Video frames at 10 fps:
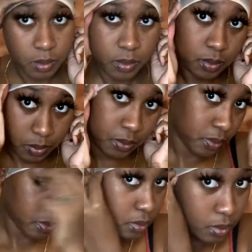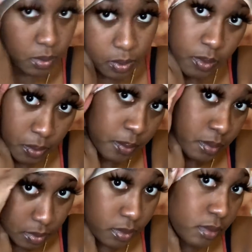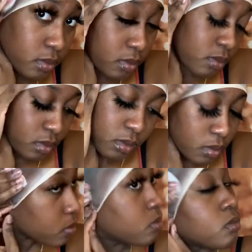We're just going to start off by putting